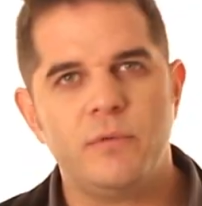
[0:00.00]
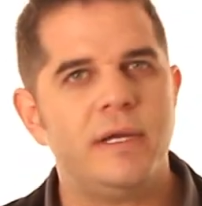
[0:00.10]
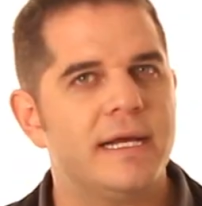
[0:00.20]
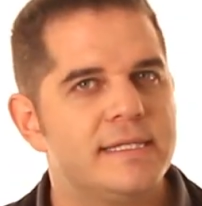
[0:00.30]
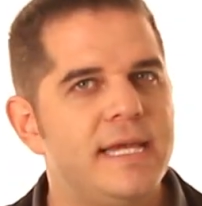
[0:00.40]

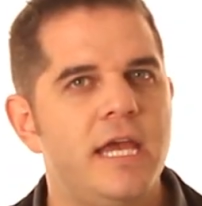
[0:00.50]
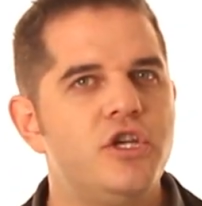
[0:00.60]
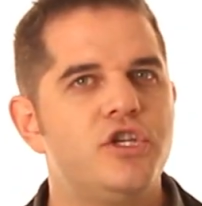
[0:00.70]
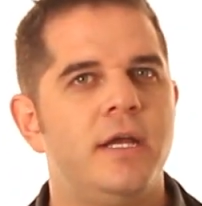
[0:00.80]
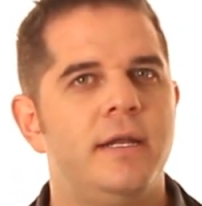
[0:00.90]

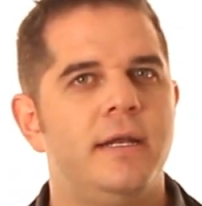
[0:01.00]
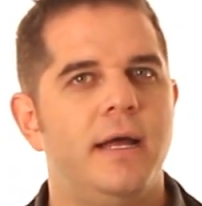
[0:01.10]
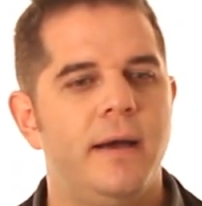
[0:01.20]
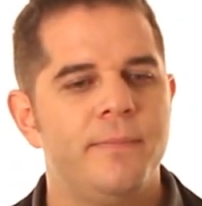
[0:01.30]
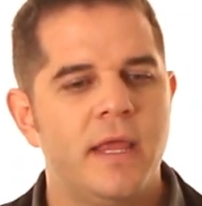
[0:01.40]
relaxation and
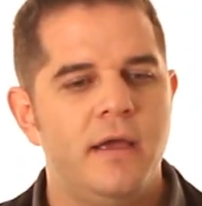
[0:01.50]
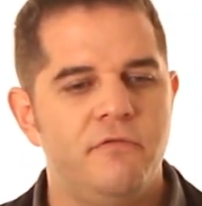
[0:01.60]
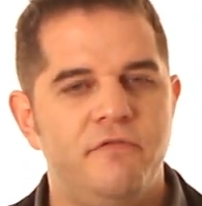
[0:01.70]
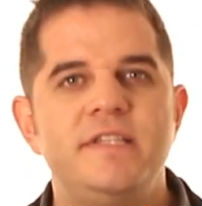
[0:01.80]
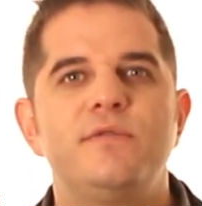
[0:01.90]
uh,
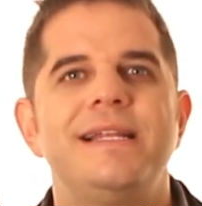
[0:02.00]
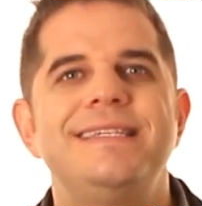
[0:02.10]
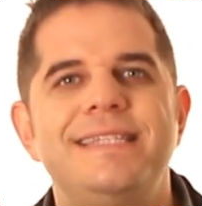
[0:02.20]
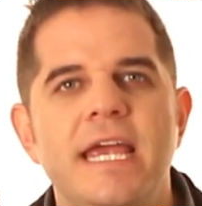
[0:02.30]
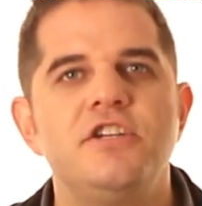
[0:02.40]

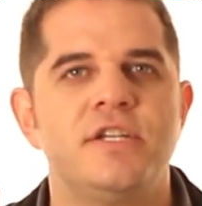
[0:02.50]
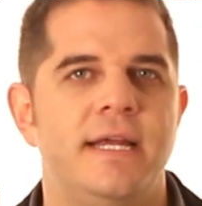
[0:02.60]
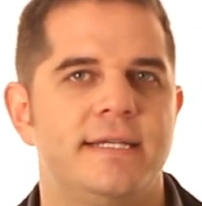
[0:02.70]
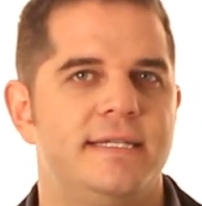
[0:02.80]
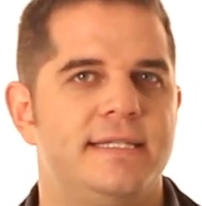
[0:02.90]
visualization
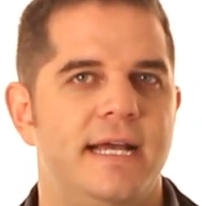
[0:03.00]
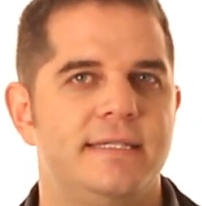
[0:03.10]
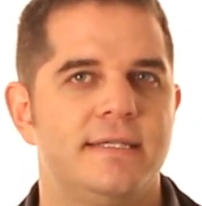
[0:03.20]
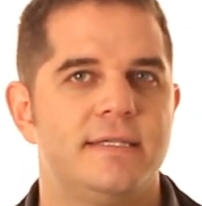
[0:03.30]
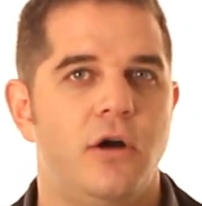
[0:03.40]

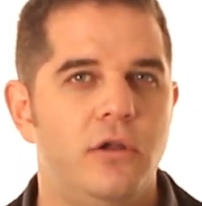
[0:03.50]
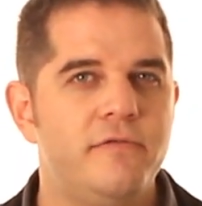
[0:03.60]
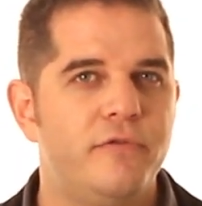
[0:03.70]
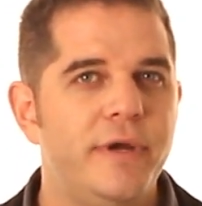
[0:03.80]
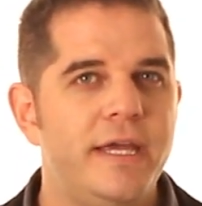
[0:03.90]
exercises, all
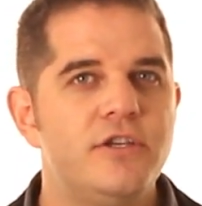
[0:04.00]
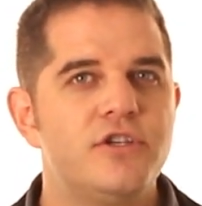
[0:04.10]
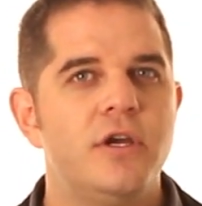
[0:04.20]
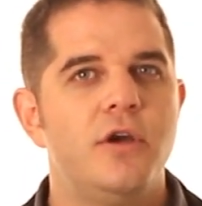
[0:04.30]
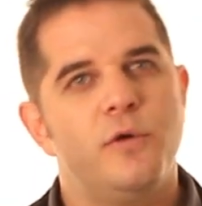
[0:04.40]
of
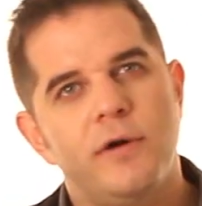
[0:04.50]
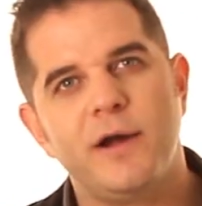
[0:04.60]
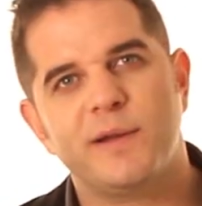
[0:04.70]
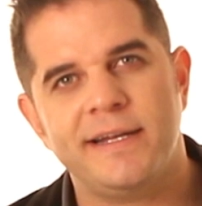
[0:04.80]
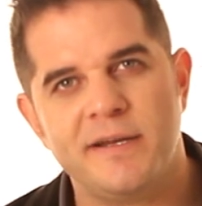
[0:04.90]
which were
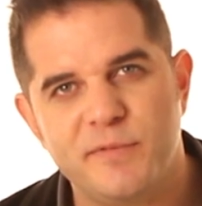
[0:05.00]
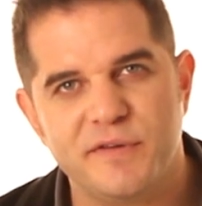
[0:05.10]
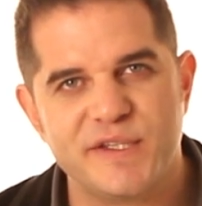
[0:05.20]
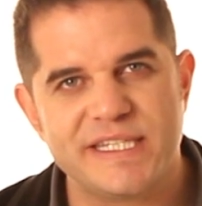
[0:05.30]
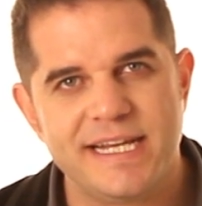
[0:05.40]
outlined in
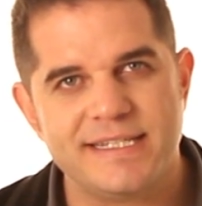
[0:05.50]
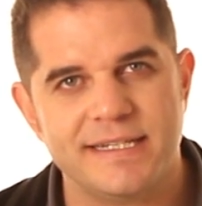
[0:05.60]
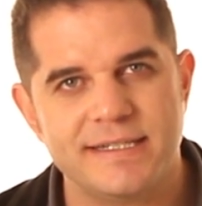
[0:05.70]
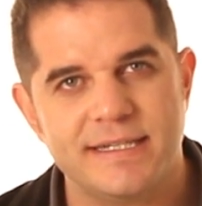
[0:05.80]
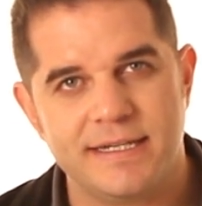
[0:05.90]
previous
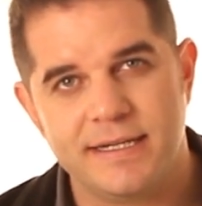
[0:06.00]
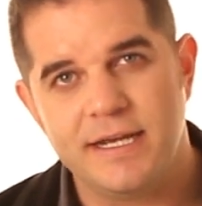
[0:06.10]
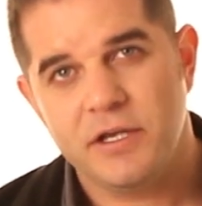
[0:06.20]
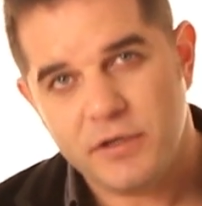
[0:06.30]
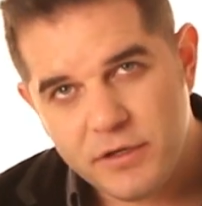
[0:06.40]
lessons and
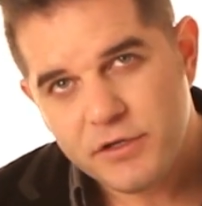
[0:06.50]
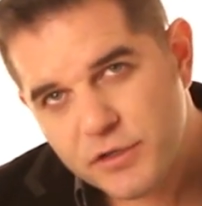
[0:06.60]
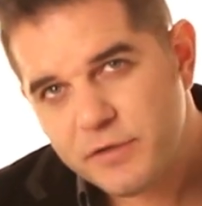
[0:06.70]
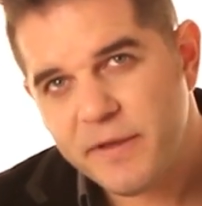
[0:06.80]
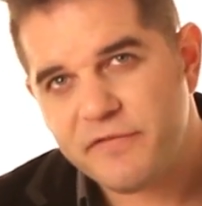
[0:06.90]

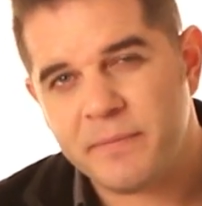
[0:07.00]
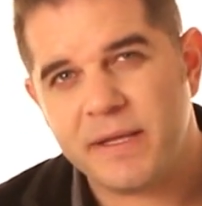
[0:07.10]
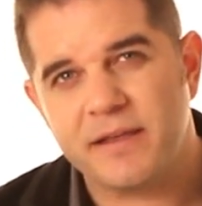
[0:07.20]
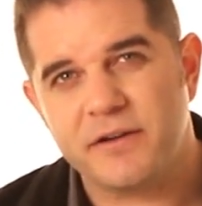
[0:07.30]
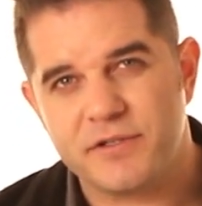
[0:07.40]
should be
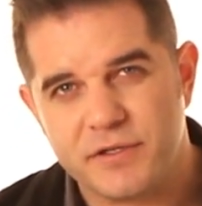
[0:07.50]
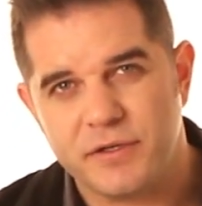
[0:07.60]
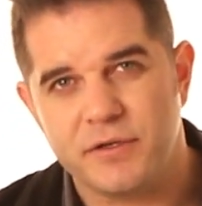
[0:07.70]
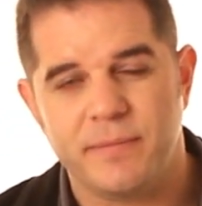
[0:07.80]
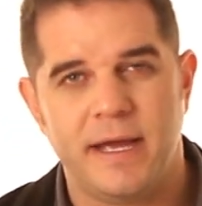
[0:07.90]
familiar to
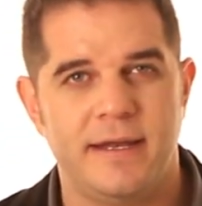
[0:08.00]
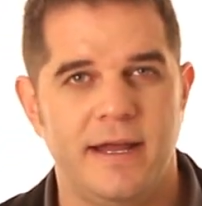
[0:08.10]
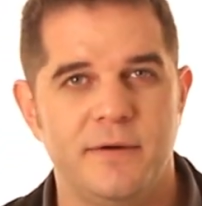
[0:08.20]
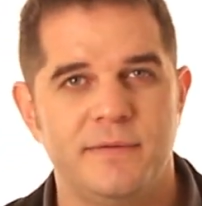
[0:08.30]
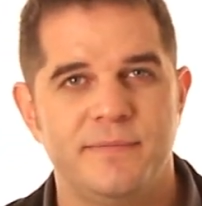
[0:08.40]
you by now.